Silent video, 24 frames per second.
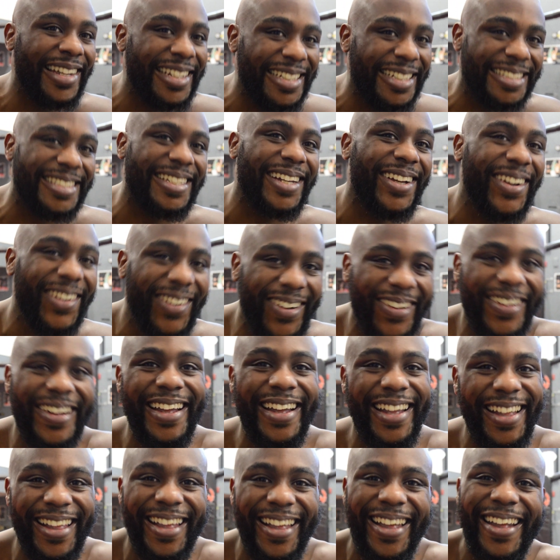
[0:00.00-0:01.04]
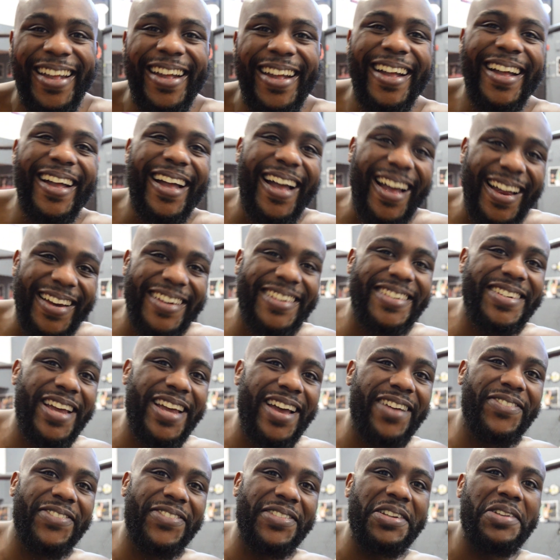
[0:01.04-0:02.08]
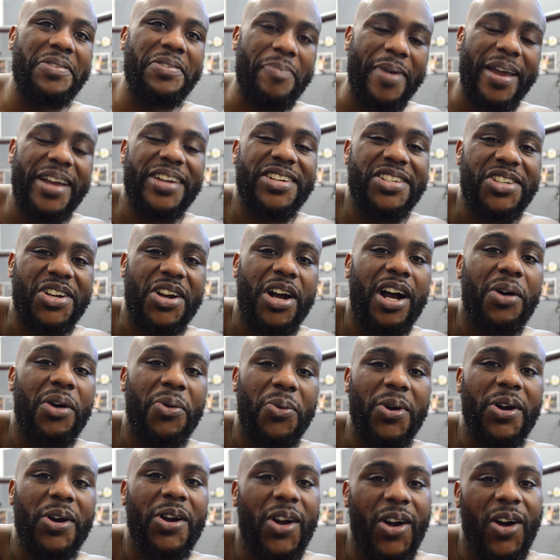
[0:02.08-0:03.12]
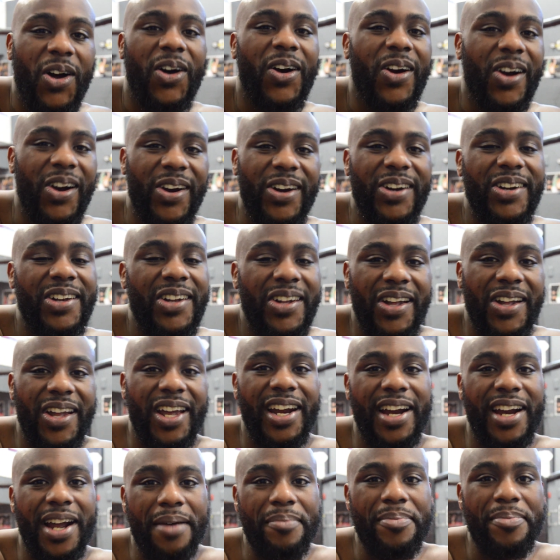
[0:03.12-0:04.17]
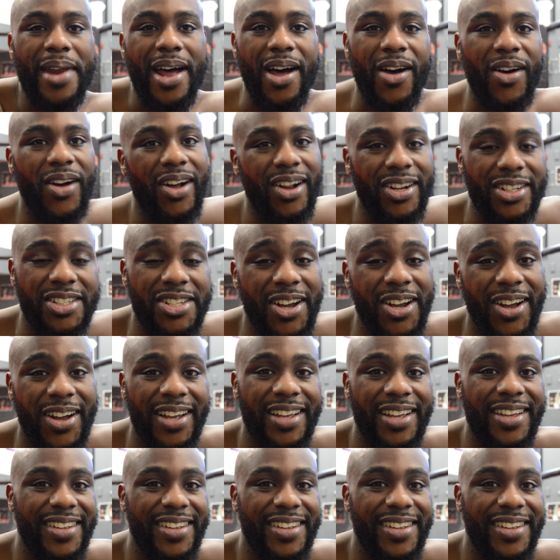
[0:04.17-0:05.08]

So I definitely make sure I work hard and I'm not all talk.